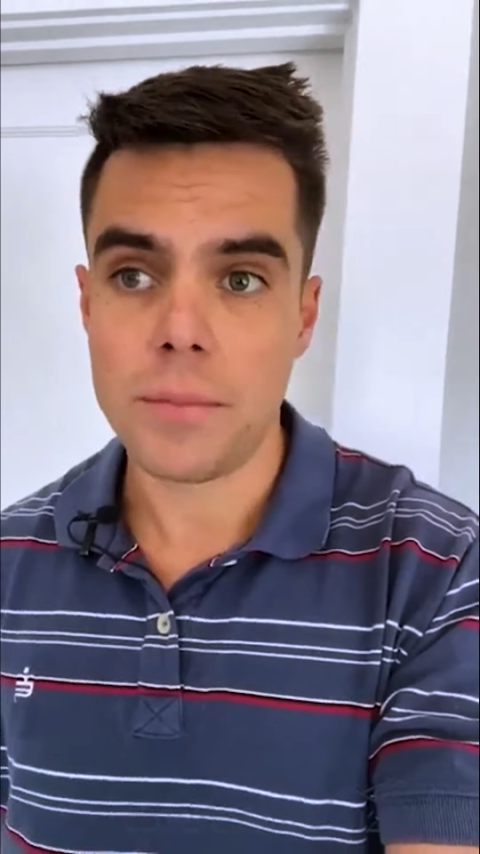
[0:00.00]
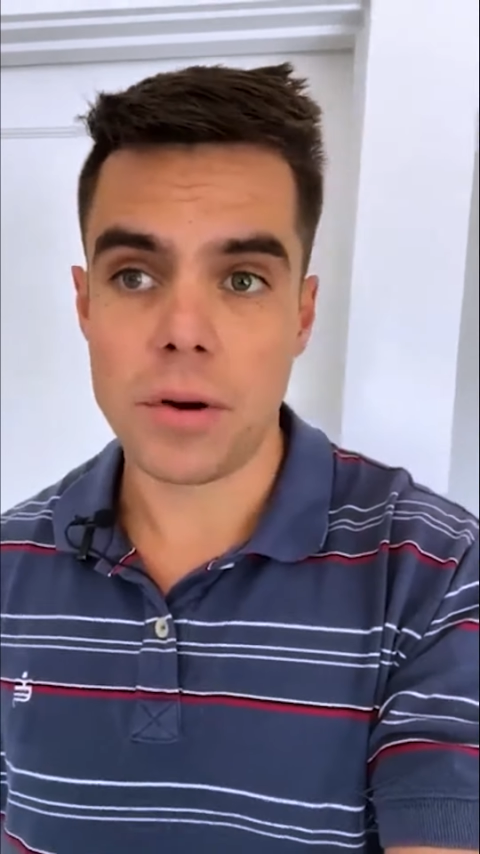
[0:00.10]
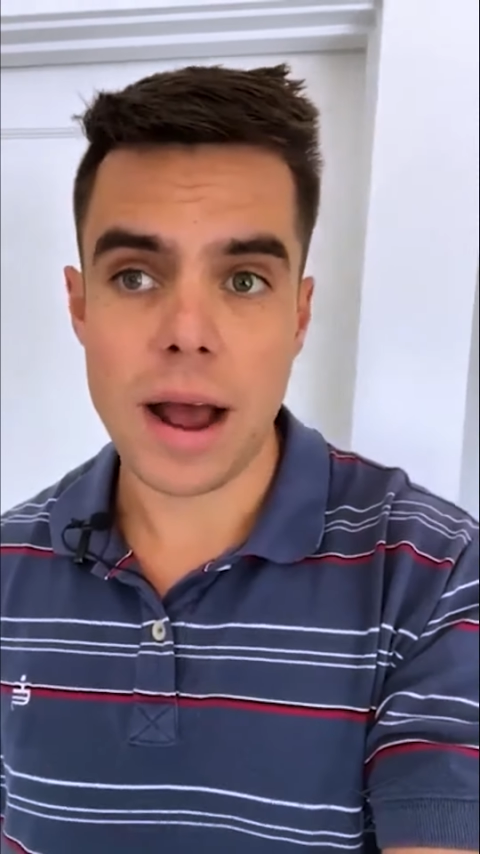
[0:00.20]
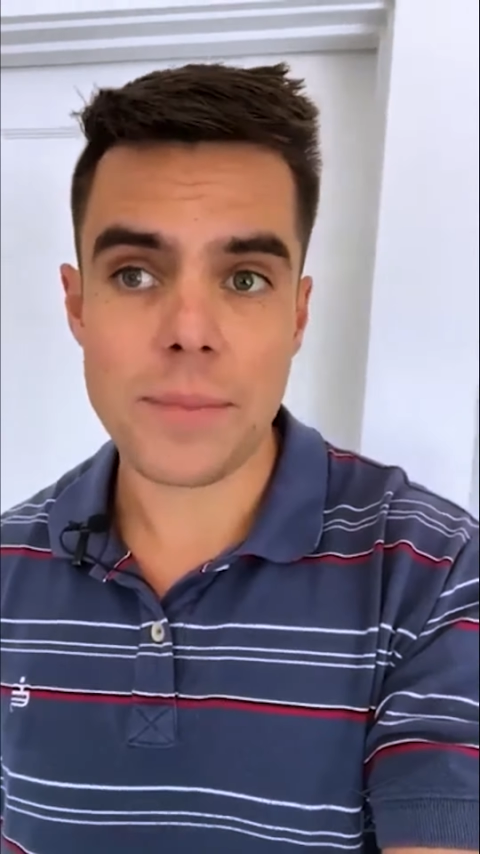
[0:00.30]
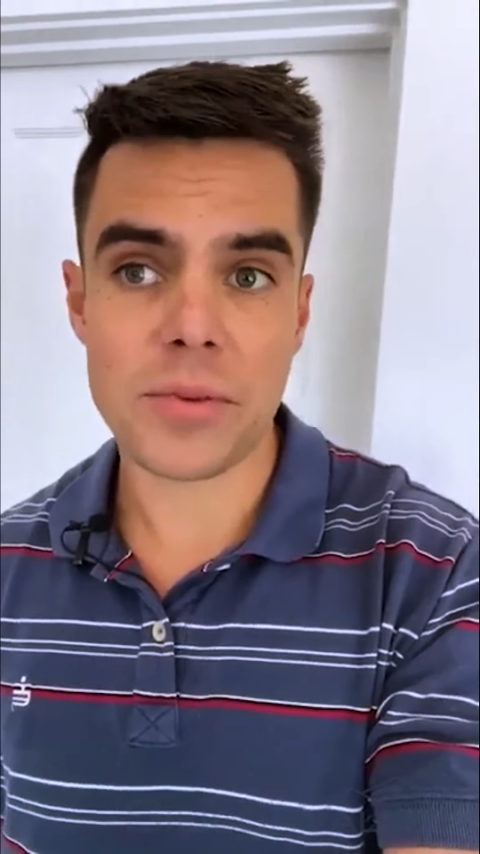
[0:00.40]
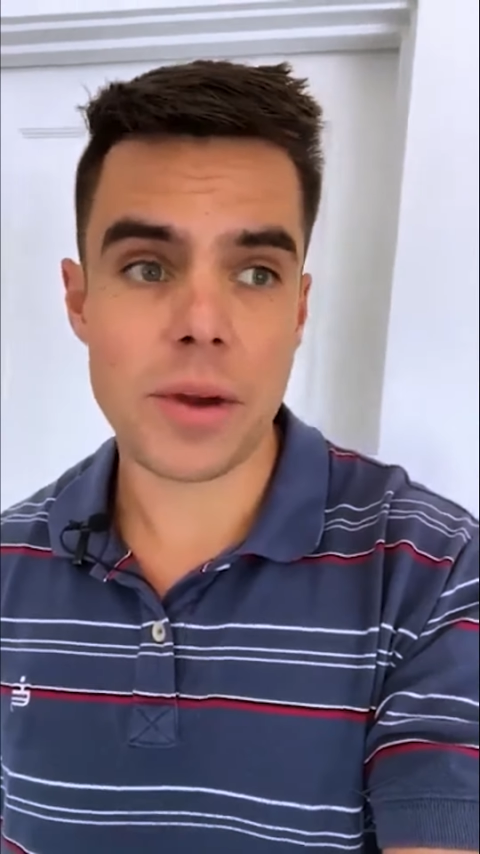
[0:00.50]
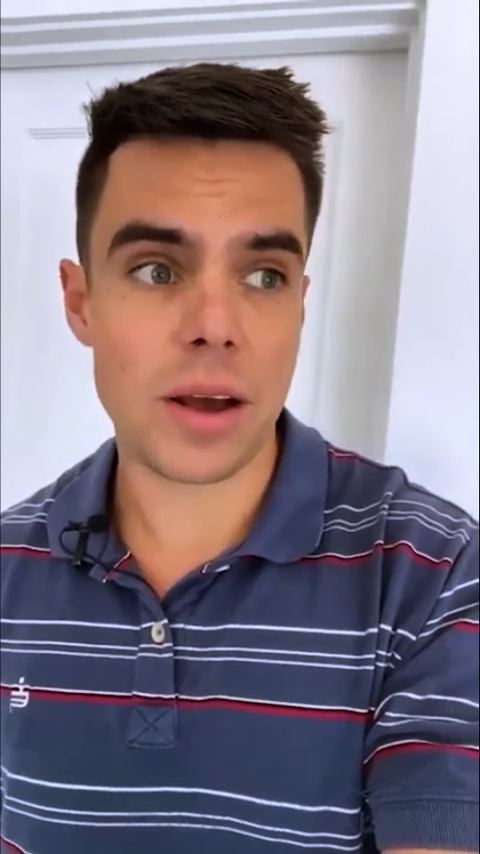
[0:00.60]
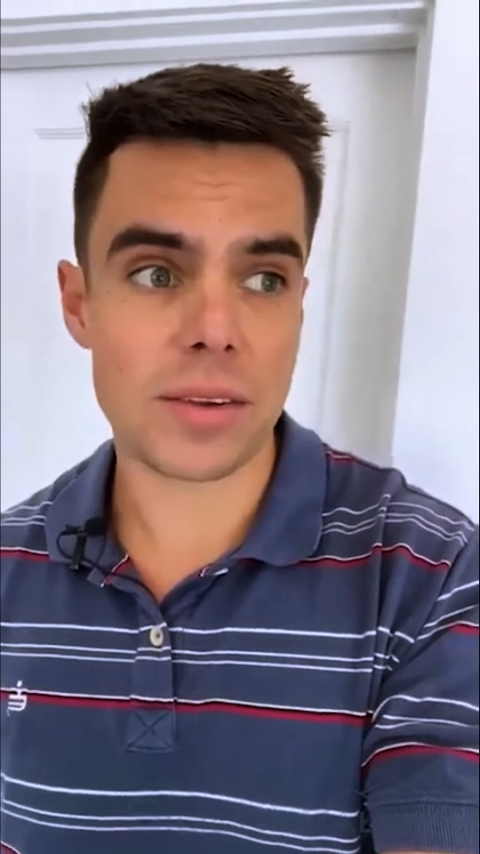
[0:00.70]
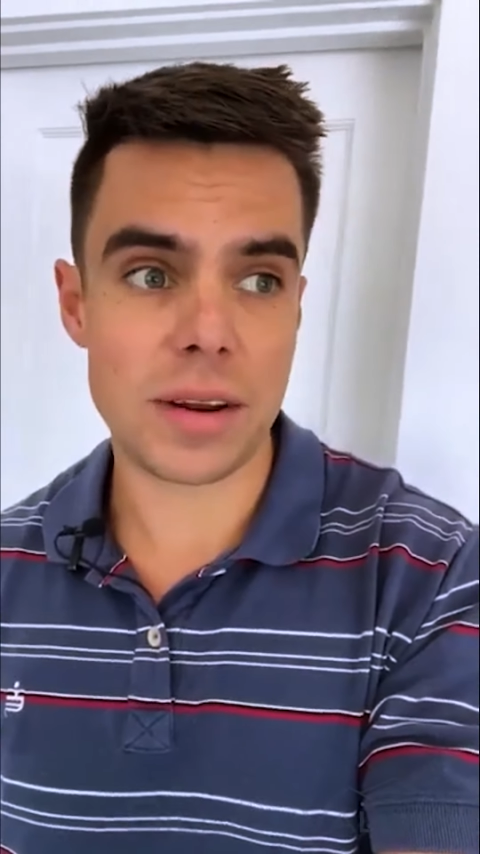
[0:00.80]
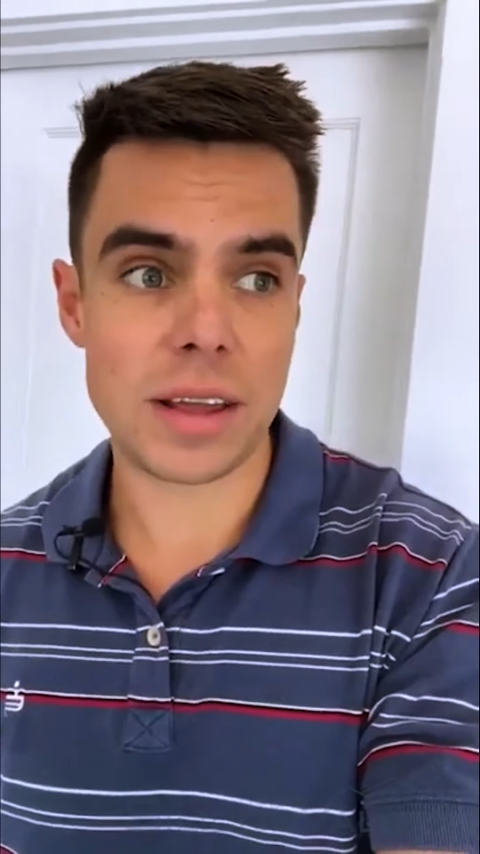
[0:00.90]
Perhaps we
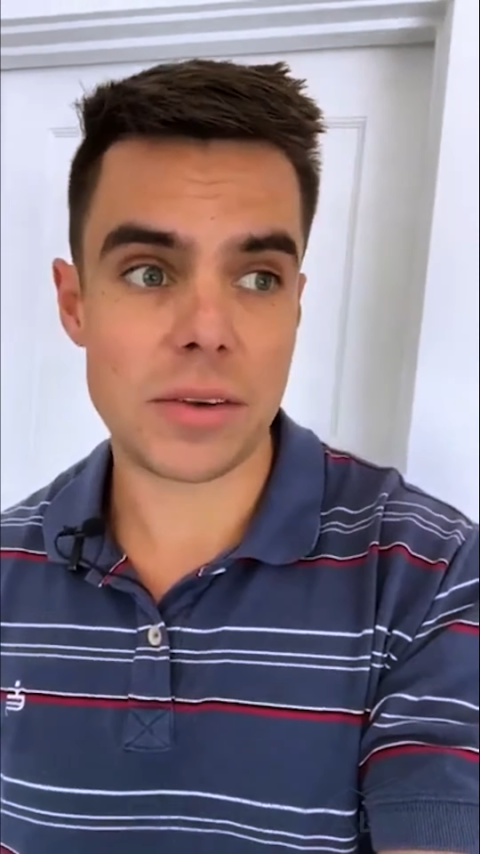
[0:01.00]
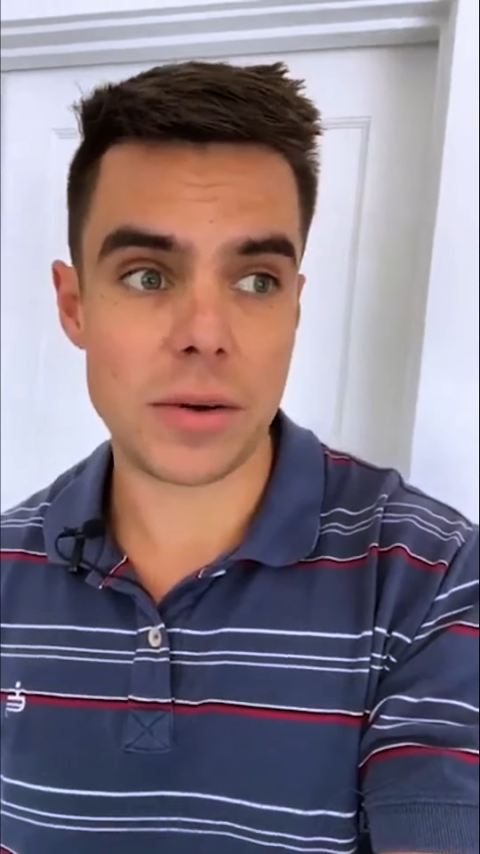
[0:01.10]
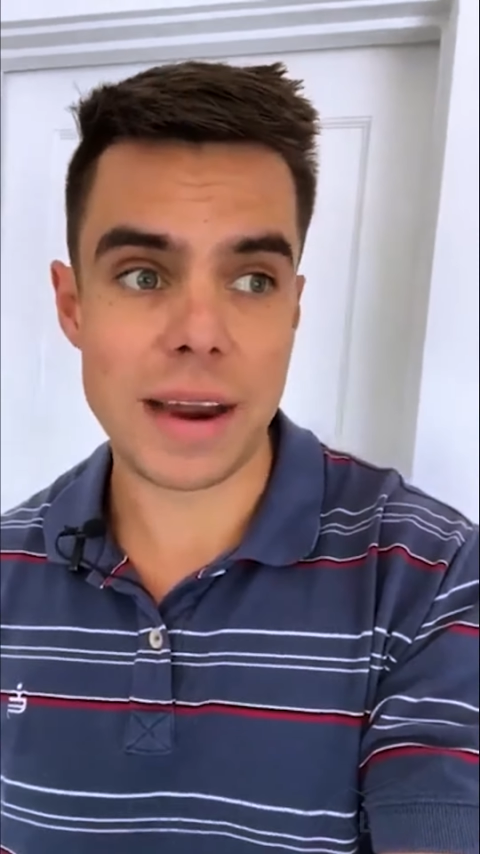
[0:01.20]
also need to